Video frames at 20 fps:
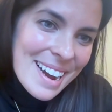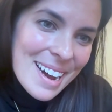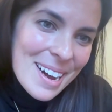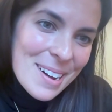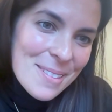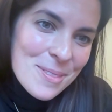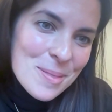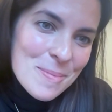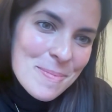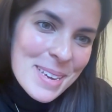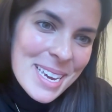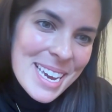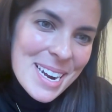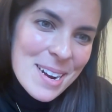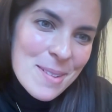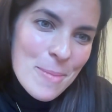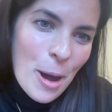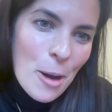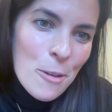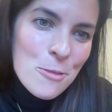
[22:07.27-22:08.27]
we'll be
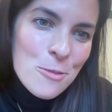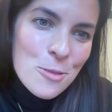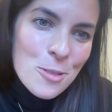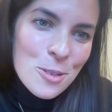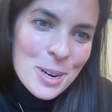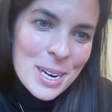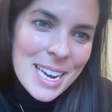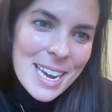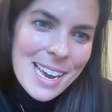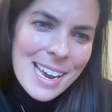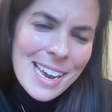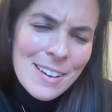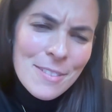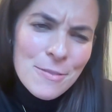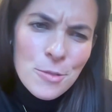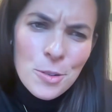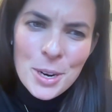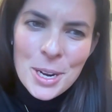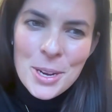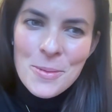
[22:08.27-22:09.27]
in about
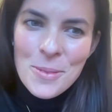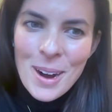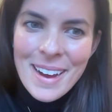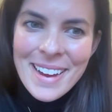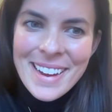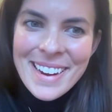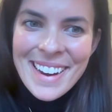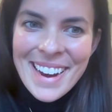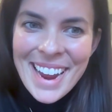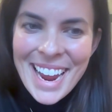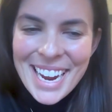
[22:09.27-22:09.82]
41